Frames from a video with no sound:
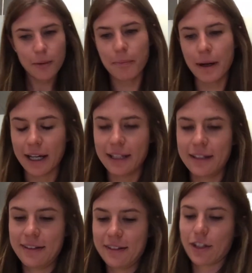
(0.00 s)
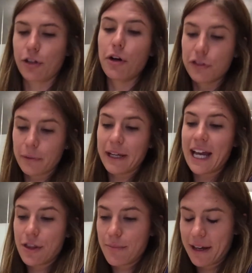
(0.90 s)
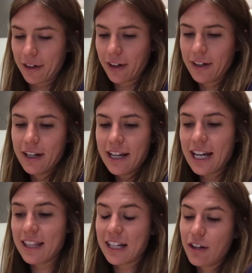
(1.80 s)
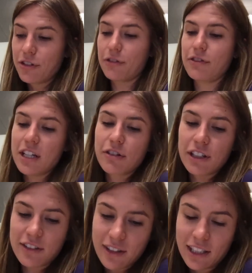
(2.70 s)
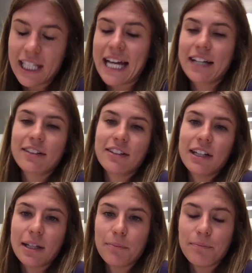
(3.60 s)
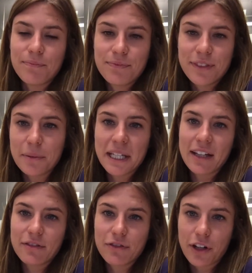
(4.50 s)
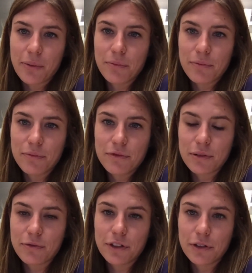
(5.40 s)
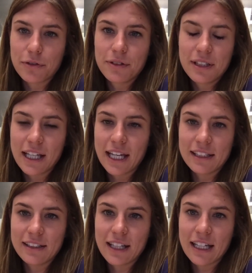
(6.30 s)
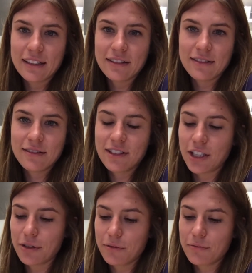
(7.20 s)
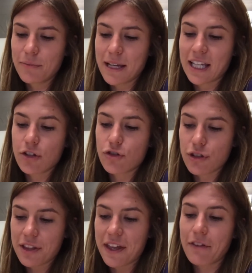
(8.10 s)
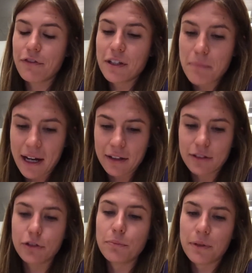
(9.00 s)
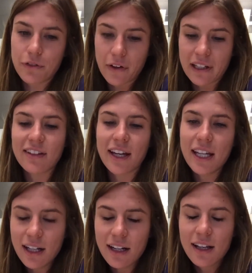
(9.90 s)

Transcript: But the closer we get, the better. And then also decreasing the lag time that we get from field, and making sure that feedback loop is very tight.